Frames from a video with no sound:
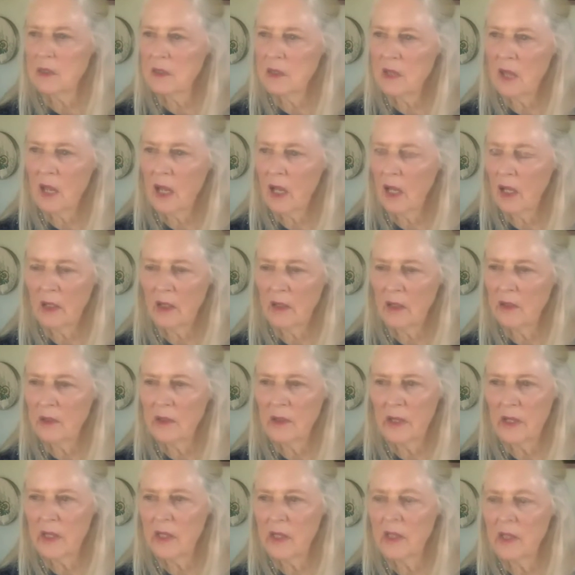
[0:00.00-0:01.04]
not your
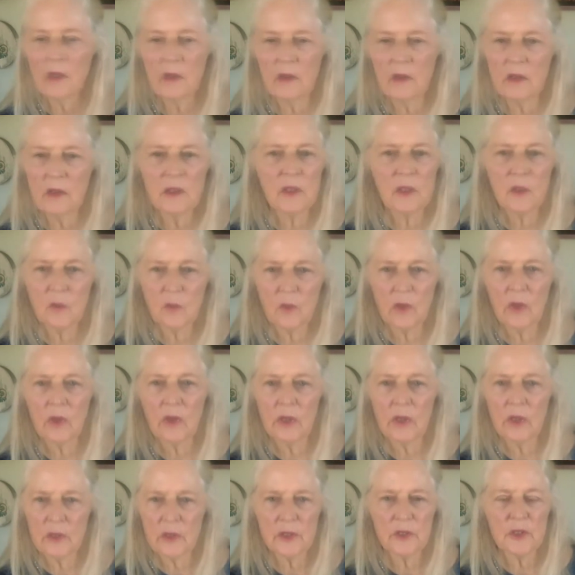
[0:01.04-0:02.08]
ego that's at work.
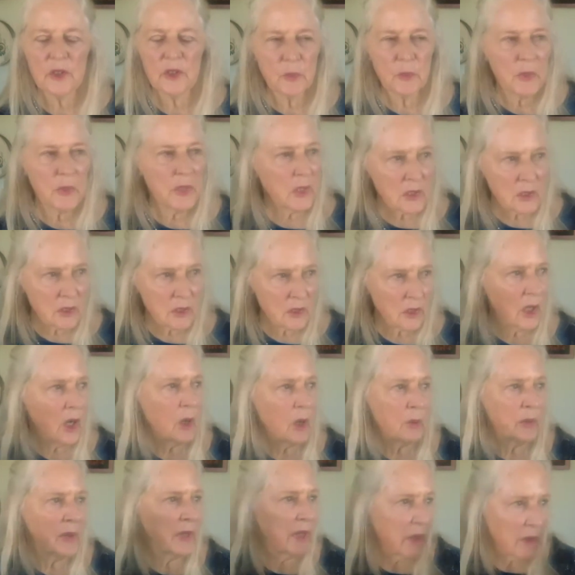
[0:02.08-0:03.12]
It's your spirits are
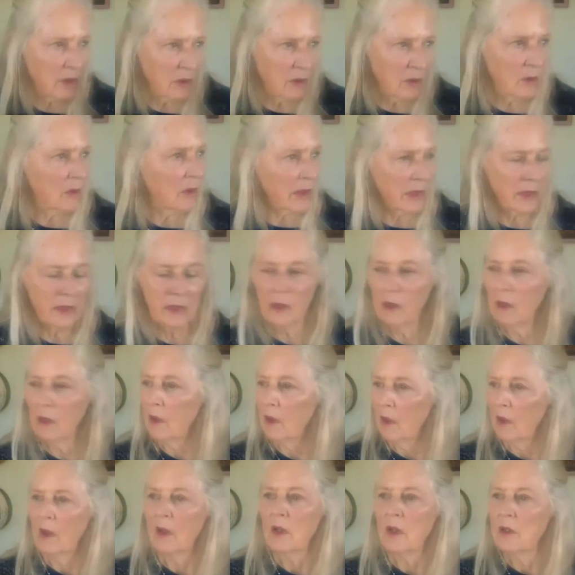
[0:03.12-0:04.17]
helping you and
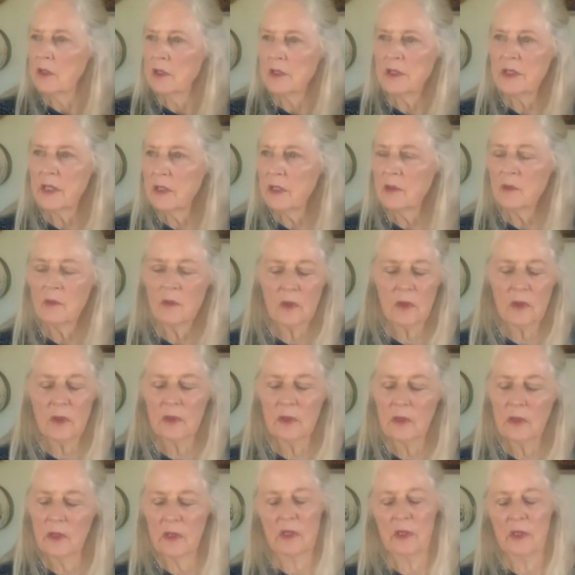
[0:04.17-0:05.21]
to see the world
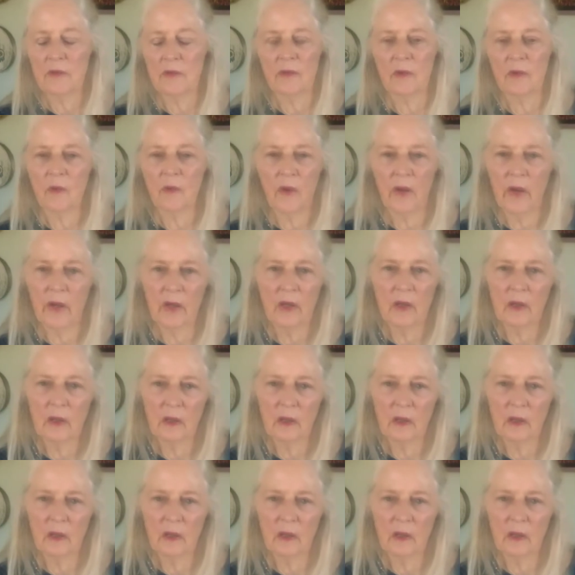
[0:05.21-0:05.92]
in a different way.